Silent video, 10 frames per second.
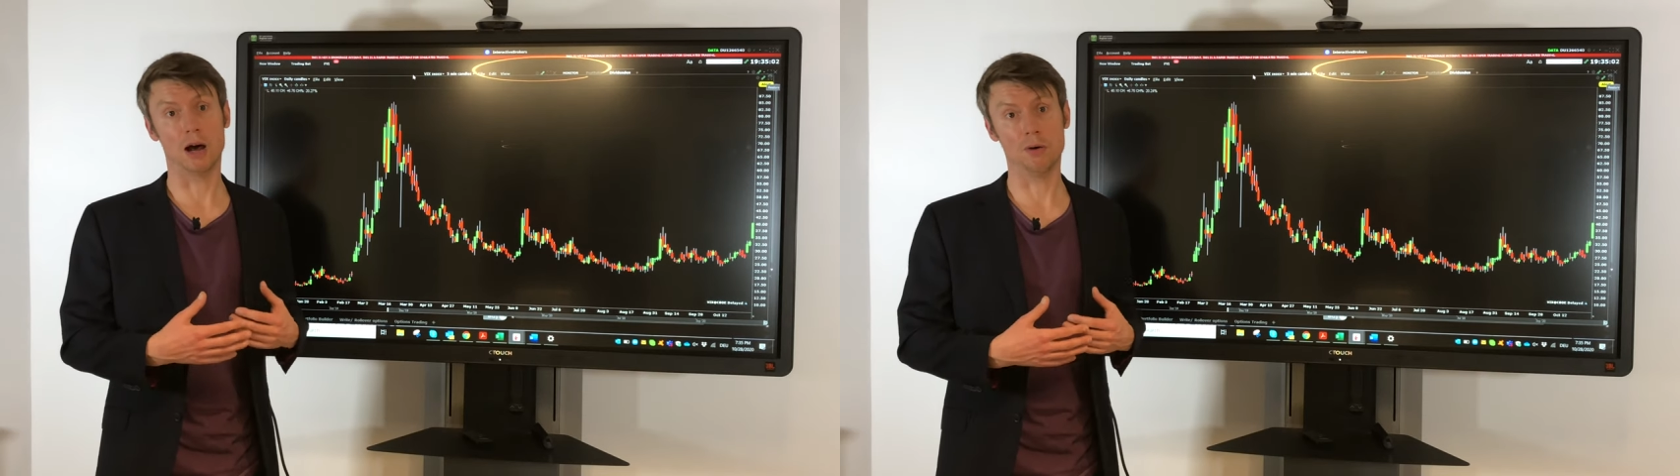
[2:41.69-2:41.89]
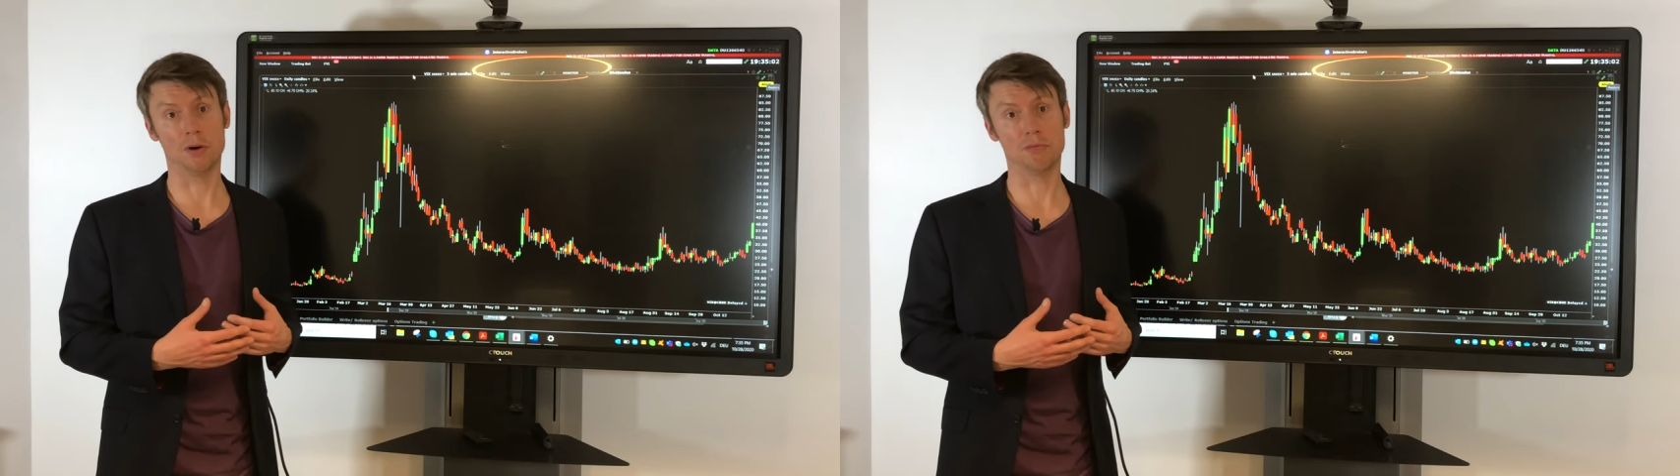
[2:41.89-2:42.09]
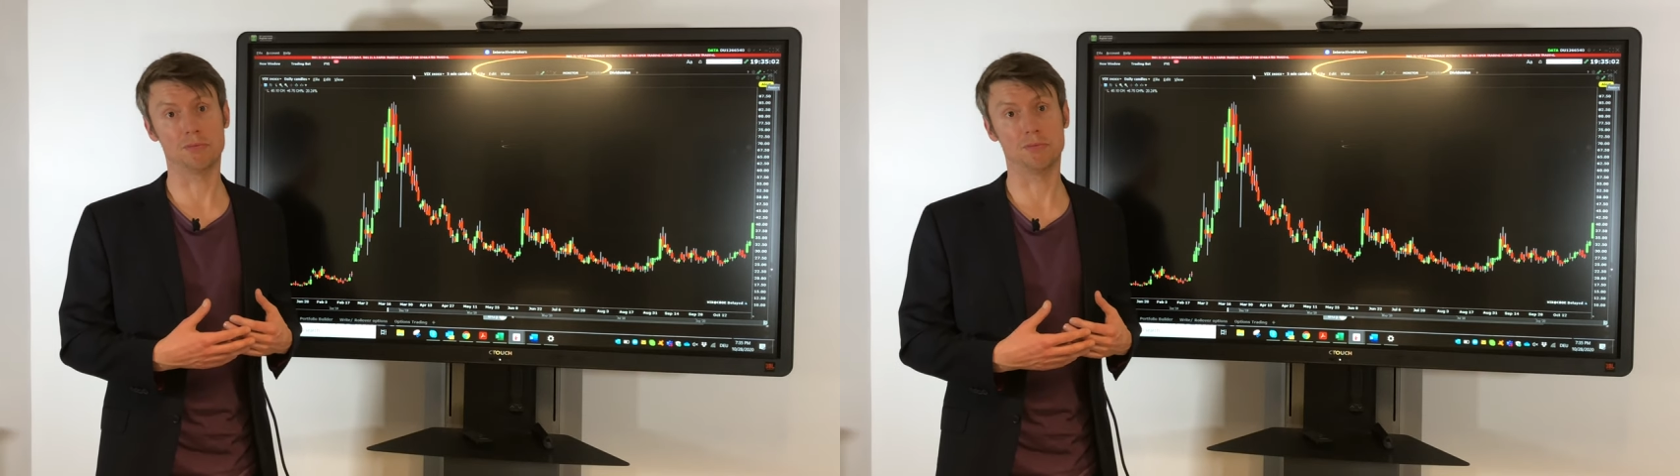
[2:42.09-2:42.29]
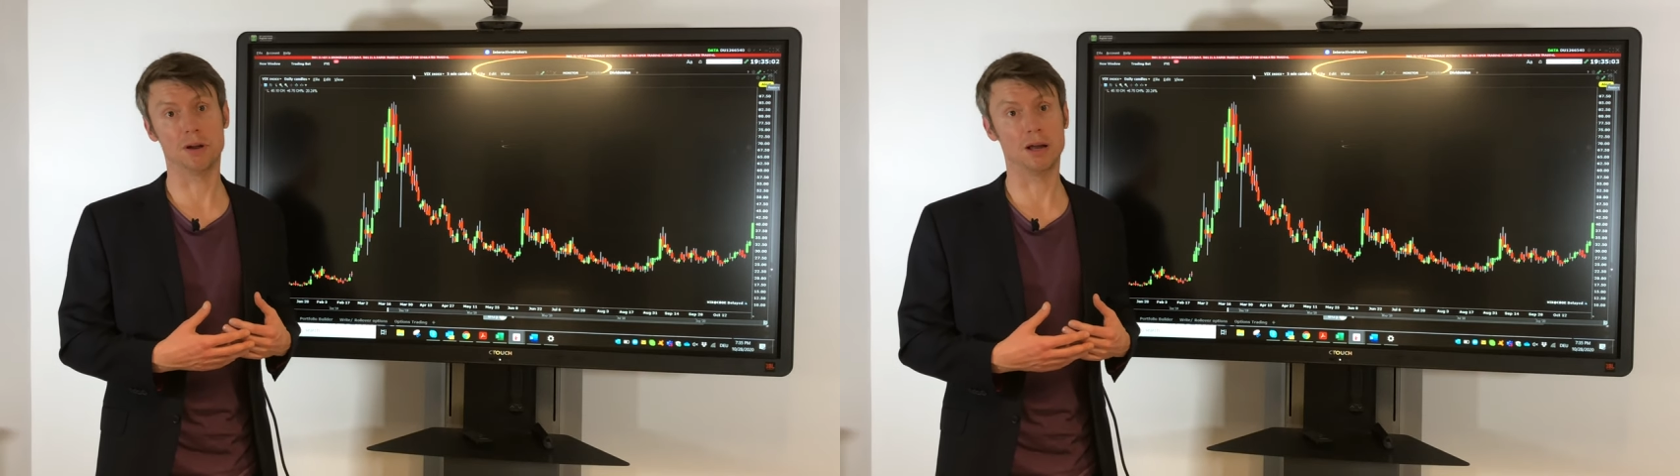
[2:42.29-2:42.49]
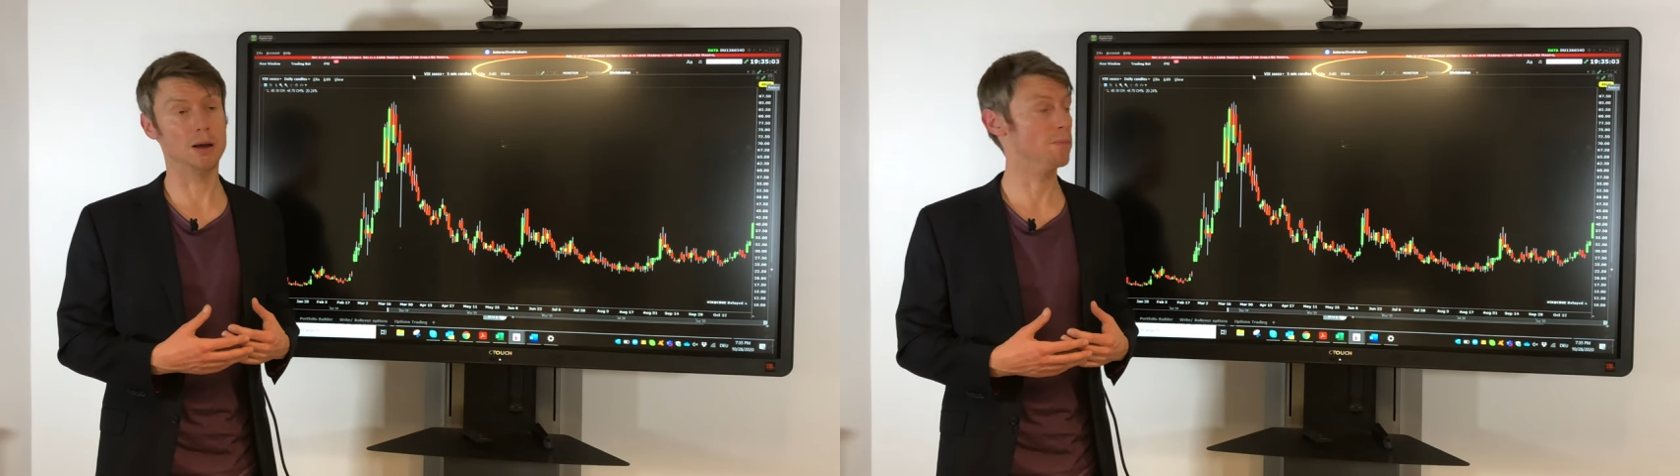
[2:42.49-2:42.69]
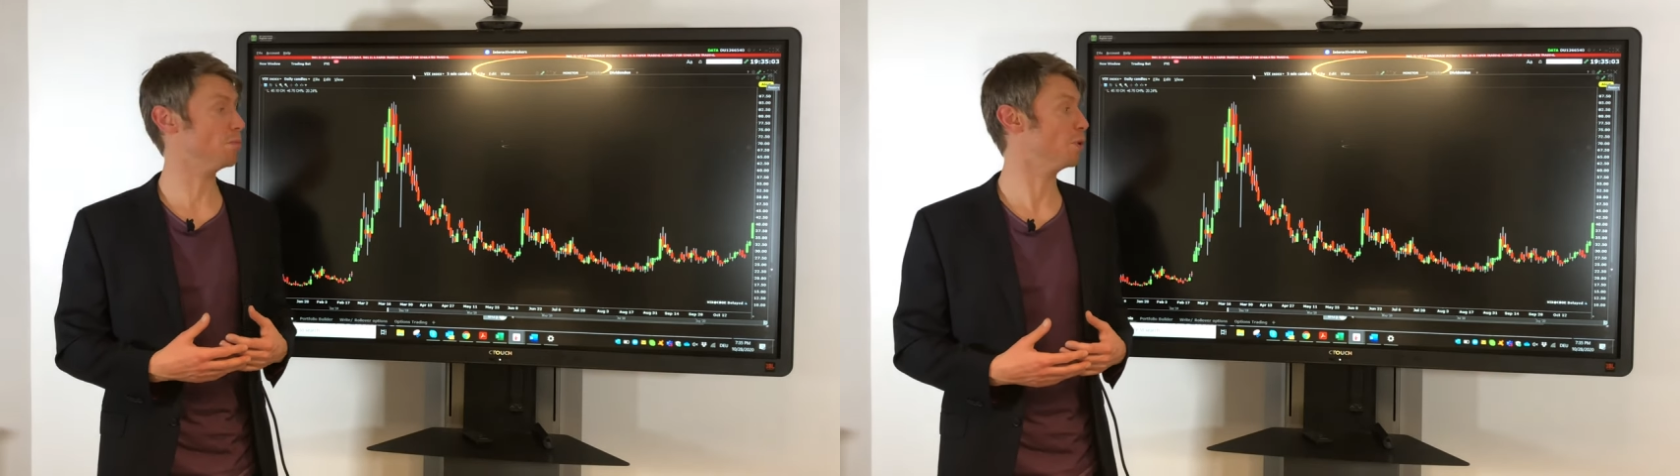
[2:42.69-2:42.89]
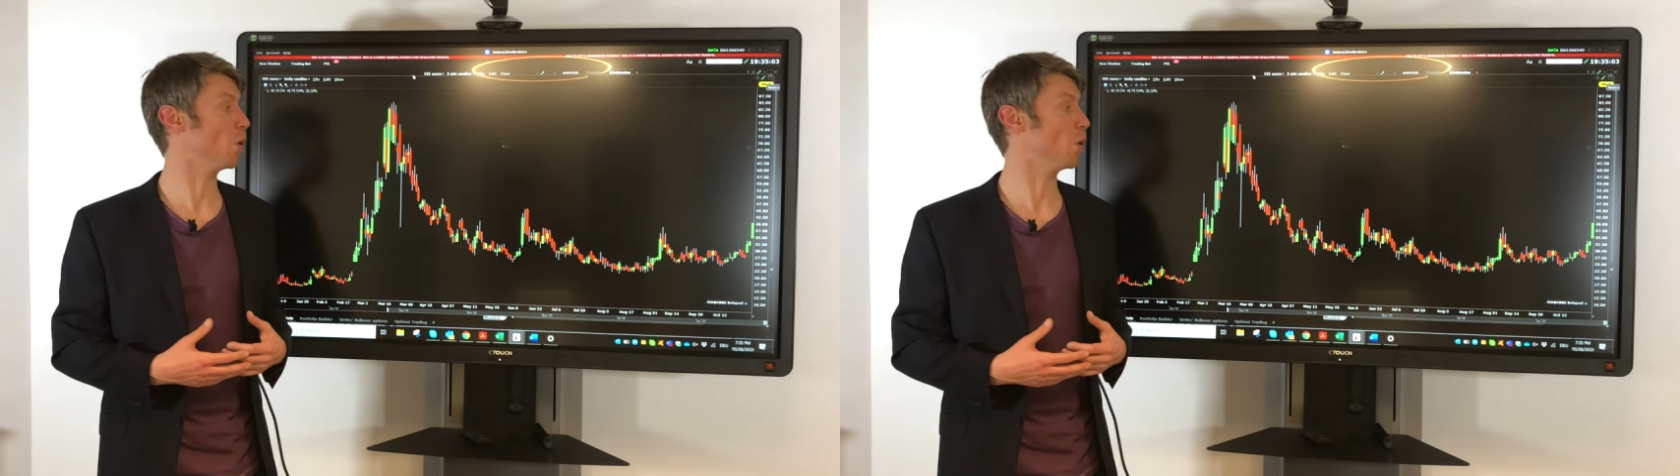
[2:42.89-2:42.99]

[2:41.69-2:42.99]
out of